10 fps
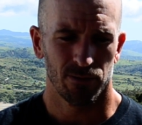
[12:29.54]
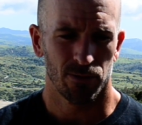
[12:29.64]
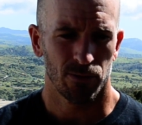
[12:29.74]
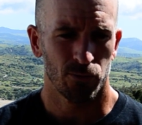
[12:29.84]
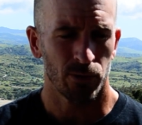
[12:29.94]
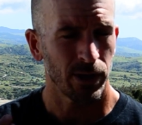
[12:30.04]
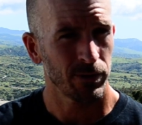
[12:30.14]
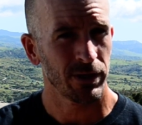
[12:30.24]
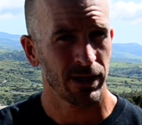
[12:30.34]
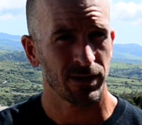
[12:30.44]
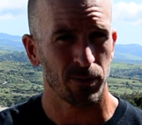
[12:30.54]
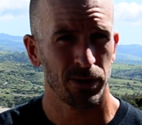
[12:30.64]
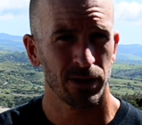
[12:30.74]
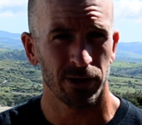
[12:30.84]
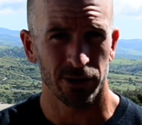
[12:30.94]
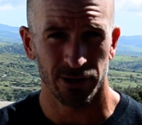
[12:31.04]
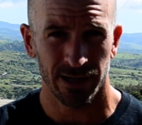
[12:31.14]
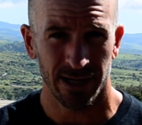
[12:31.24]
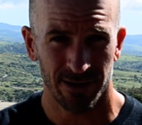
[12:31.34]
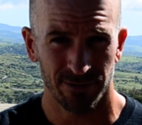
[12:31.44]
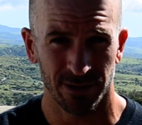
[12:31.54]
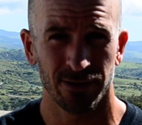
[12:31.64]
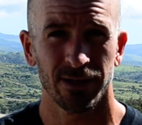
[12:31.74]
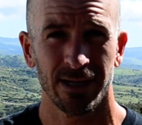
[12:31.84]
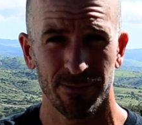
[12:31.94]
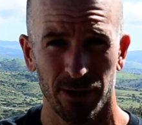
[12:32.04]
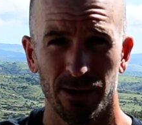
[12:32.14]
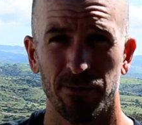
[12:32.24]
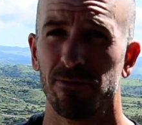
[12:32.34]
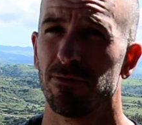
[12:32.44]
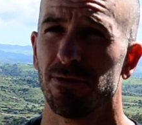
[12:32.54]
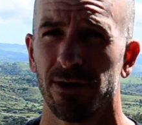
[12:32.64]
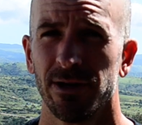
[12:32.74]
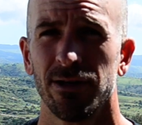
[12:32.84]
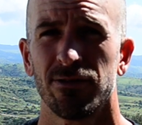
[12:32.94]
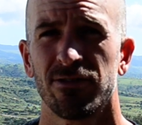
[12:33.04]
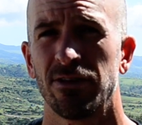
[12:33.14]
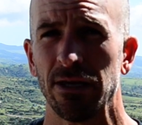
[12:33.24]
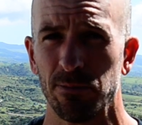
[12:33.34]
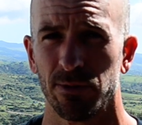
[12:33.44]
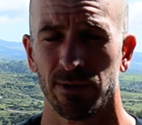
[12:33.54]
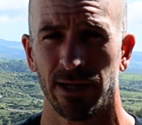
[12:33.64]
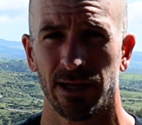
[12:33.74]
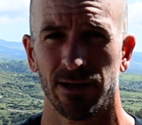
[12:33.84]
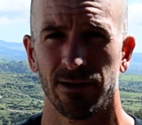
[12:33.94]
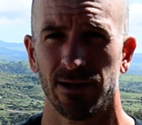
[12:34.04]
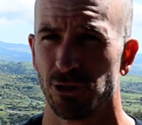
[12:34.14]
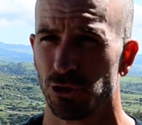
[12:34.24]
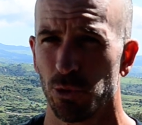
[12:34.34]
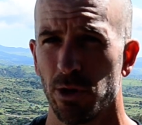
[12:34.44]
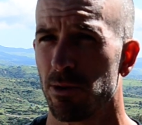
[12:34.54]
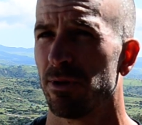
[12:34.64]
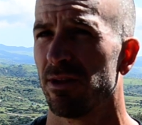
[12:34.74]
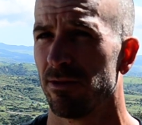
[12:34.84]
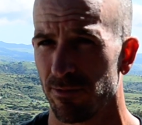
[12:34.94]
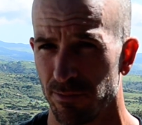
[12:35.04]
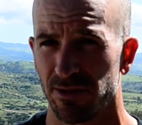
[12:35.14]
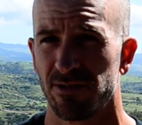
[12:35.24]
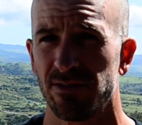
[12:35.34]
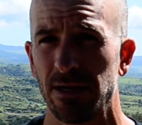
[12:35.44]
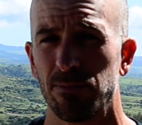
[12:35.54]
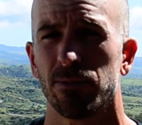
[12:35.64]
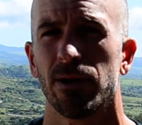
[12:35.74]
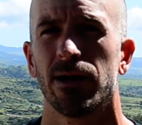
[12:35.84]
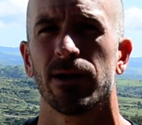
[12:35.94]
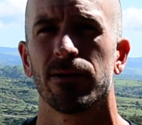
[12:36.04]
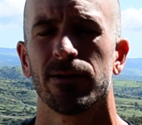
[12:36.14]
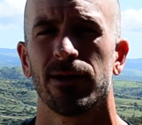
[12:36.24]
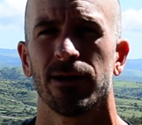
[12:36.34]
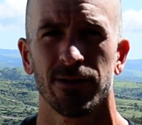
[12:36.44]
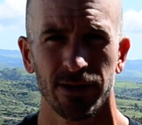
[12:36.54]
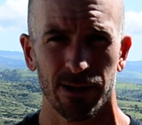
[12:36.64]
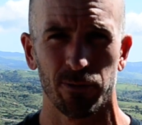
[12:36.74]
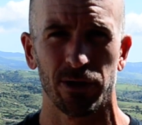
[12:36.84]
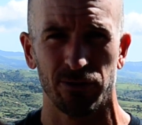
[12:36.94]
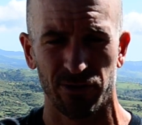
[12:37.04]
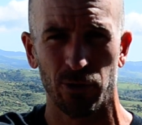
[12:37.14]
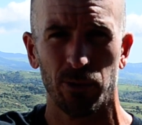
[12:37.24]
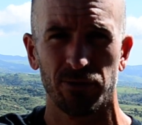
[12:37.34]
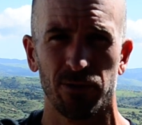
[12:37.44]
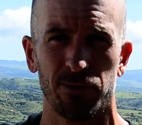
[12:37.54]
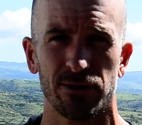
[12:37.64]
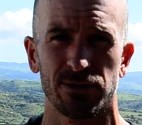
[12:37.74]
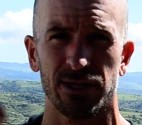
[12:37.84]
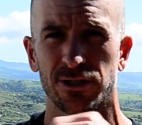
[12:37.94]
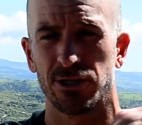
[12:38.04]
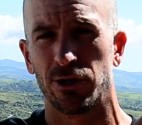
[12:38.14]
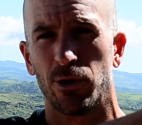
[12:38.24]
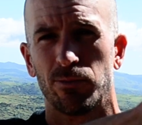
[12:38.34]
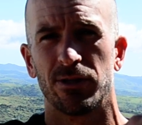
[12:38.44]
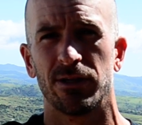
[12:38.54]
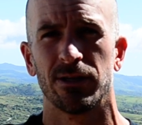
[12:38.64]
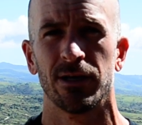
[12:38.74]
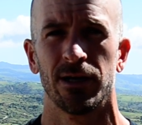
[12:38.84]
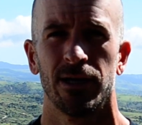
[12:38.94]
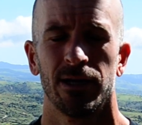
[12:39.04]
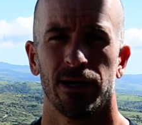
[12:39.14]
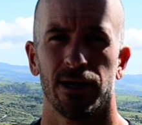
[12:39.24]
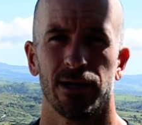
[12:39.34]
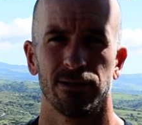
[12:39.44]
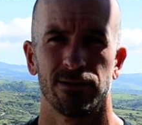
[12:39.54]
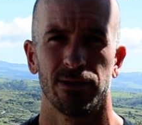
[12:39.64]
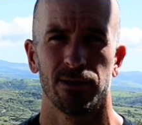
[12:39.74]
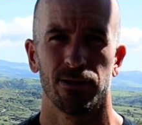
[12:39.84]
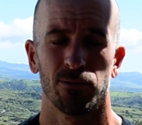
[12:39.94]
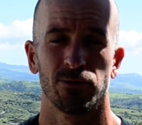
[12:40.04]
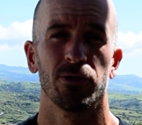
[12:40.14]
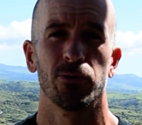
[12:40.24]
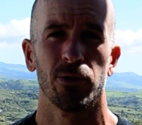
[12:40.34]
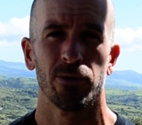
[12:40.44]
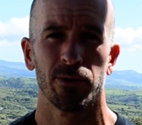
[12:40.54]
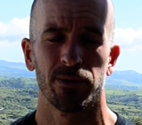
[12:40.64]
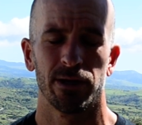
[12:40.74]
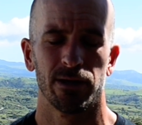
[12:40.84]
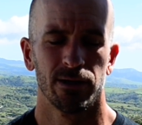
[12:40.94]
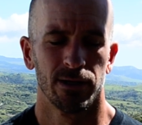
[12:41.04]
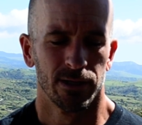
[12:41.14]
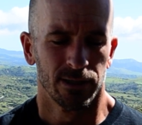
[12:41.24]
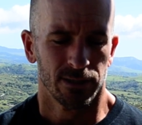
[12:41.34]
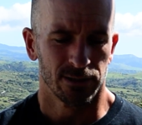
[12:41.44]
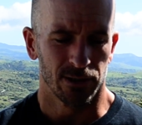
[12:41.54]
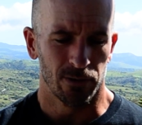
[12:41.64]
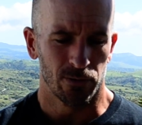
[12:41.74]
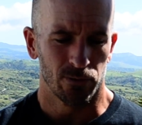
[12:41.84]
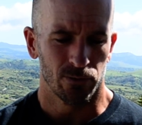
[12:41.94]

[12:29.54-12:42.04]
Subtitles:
right when you hit the pier, you're going to have to climb up a very steep and short but steep climb to go up to the pier section and go up to the road up there. So